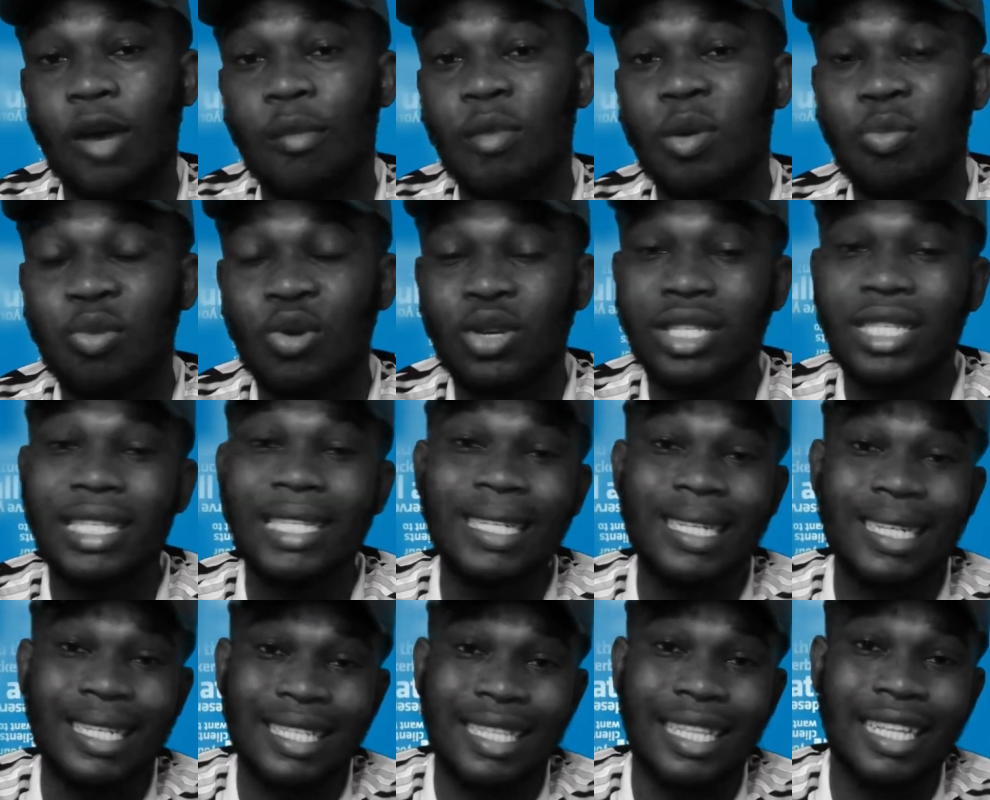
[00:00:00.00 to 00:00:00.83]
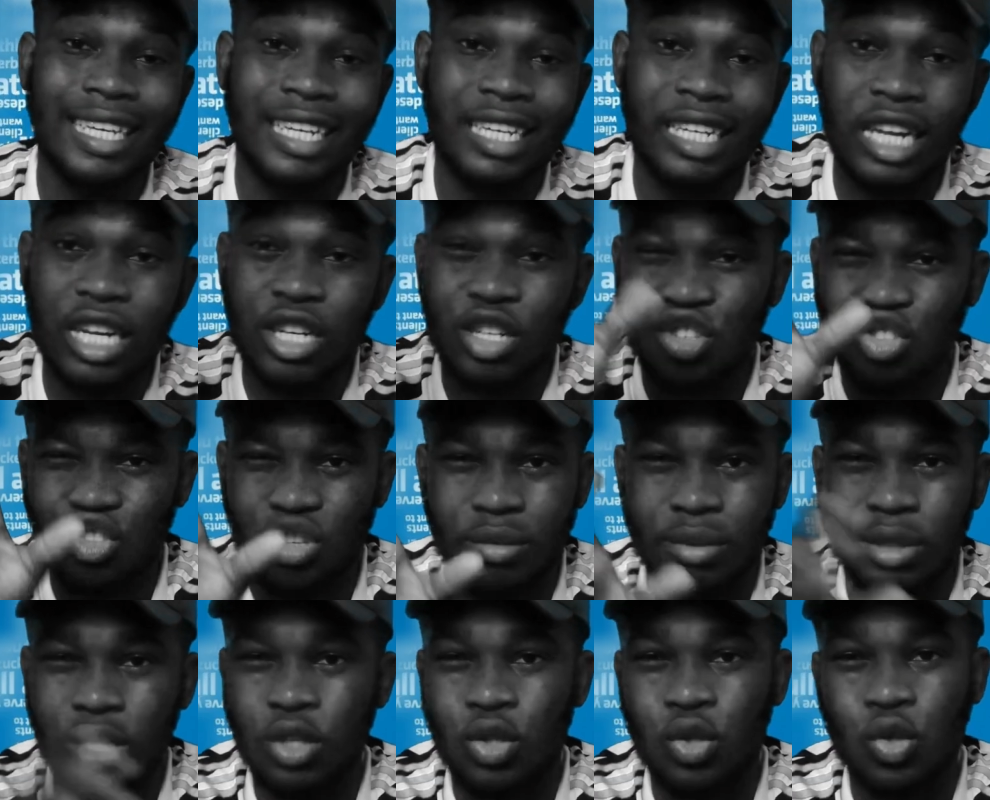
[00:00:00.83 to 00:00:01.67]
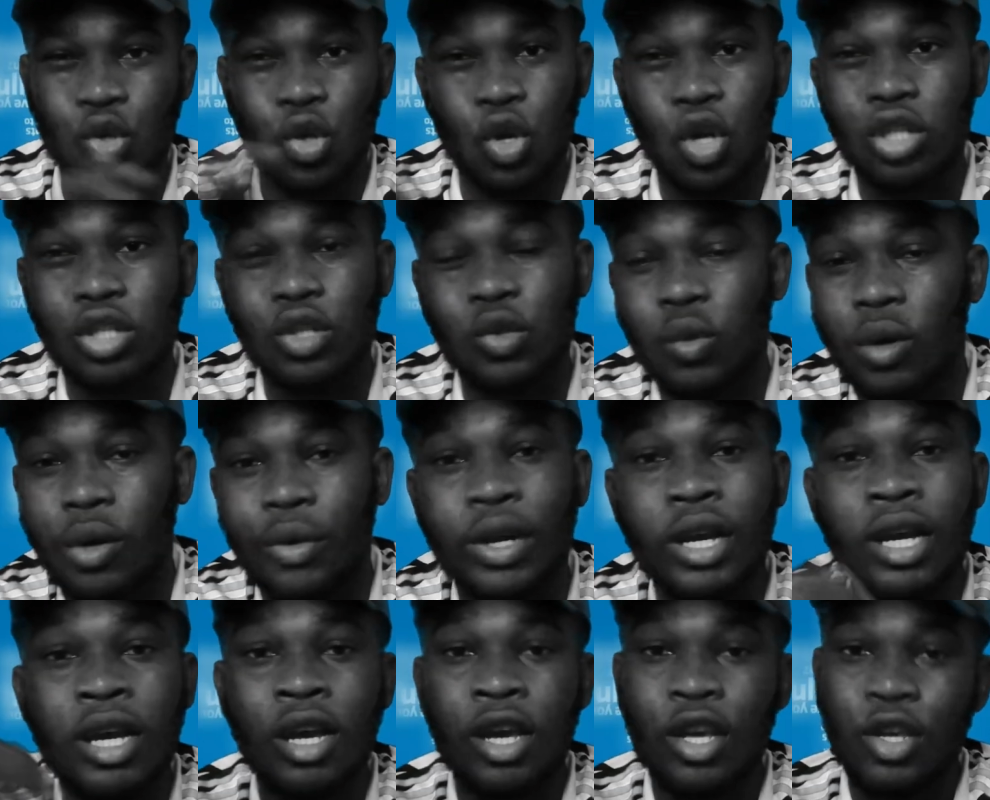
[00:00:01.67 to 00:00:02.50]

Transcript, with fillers: I'll be posting this link in the description, so don't worry.